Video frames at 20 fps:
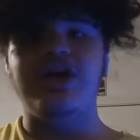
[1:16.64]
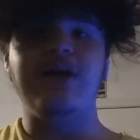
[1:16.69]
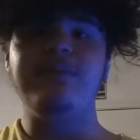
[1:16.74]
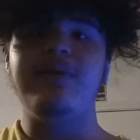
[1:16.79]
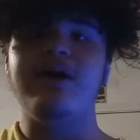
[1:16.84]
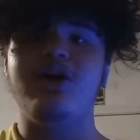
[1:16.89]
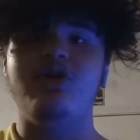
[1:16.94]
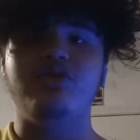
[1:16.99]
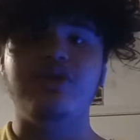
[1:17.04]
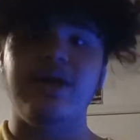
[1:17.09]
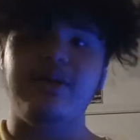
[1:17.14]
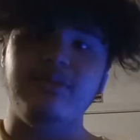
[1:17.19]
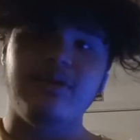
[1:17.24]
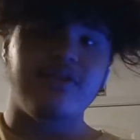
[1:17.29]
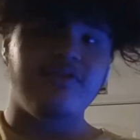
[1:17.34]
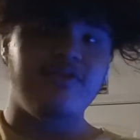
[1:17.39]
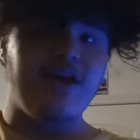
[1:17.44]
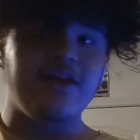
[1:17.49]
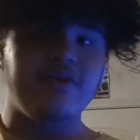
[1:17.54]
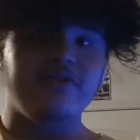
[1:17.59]
I'm not gonna name
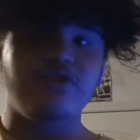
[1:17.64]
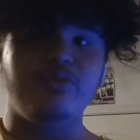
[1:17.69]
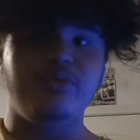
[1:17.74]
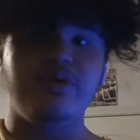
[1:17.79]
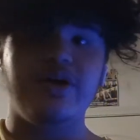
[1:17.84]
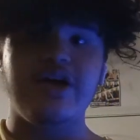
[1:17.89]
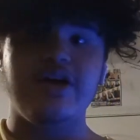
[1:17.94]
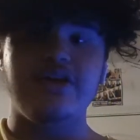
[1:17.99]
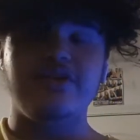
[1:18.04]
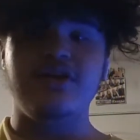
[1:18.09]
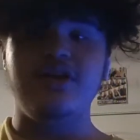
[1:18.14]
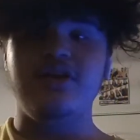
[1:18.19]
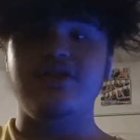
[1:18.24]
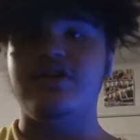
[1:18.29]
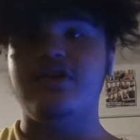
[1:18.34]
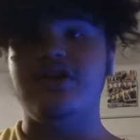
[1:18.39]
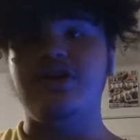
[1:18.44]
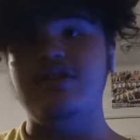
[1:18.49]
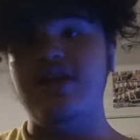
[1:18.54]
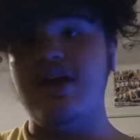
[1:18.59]
this fast food place
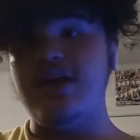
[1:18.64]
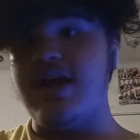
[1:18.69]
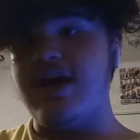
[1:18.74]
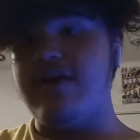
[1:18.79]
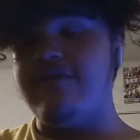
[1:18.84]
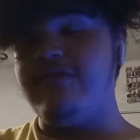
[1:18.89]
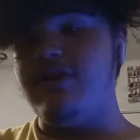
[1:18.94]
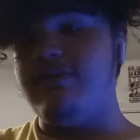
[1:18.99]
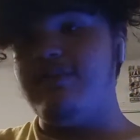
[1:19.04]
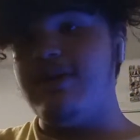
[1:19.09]
either because they're not finna